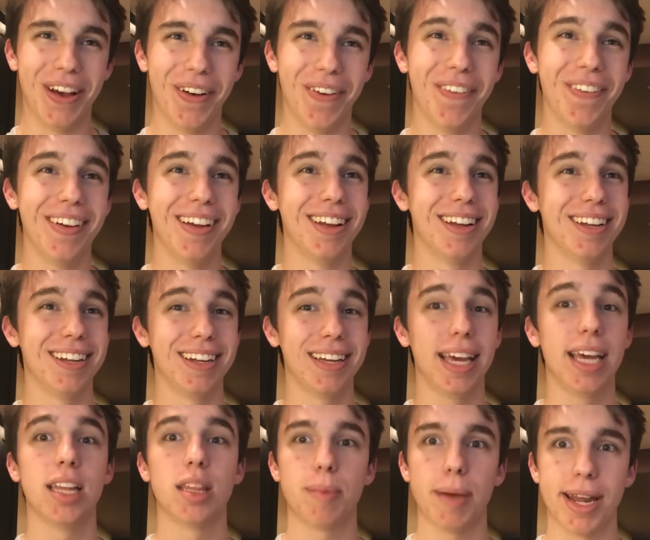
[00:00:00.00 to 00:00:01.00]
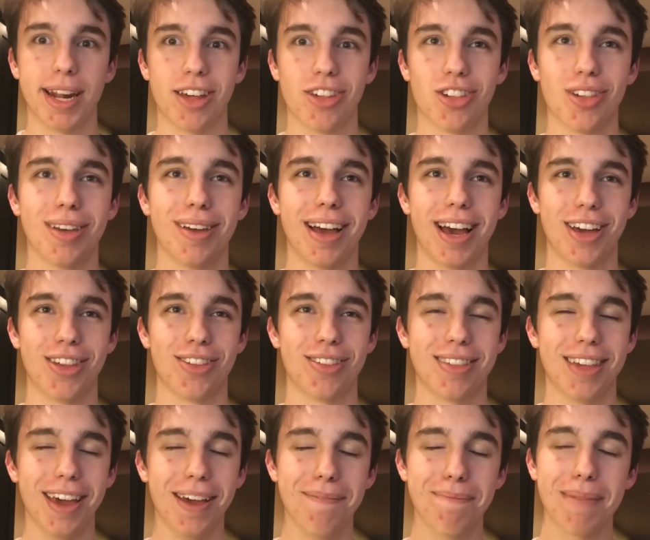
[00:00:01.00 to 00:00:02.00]
So in Spanish, I
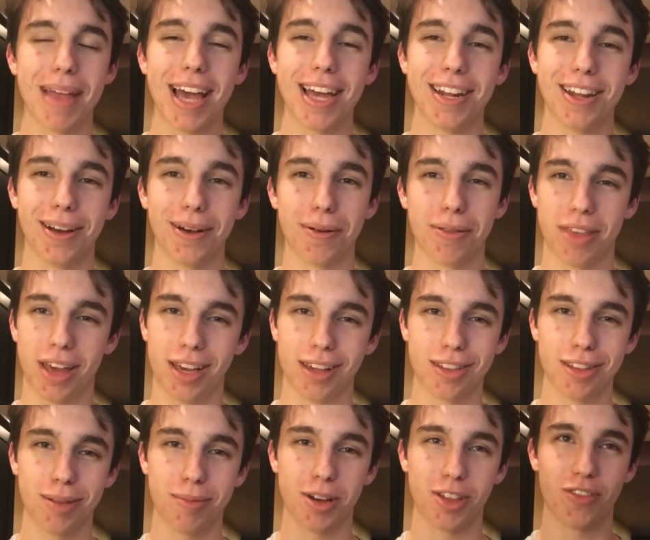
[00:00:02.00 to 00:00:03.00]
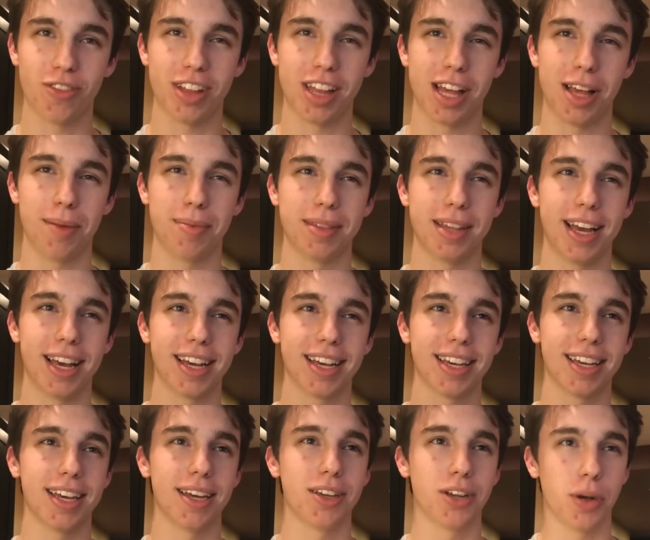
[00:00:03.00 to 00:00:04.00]
should say. I know, thanks so much for the help, Zach.
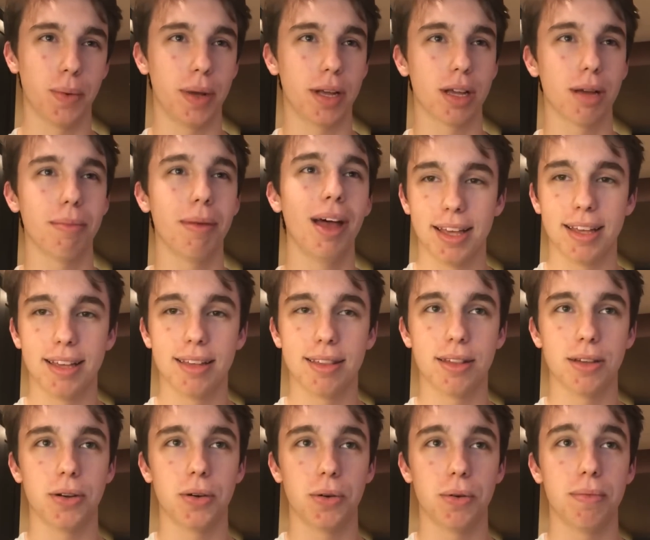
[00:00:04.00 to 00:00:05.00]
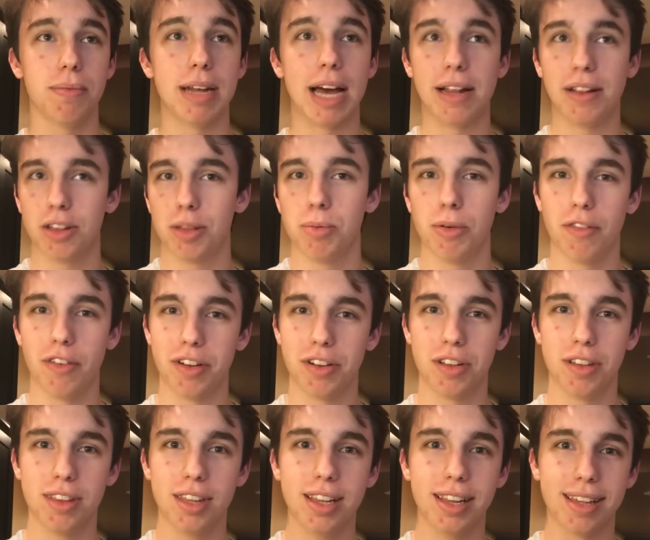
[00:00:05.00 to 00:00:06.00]
Yeah, you're welcome. So now let's move
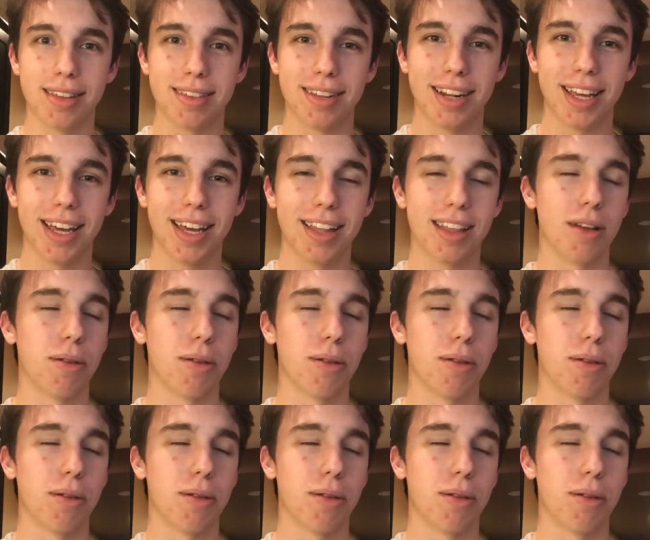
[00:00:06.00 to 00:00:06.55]
on to the listening.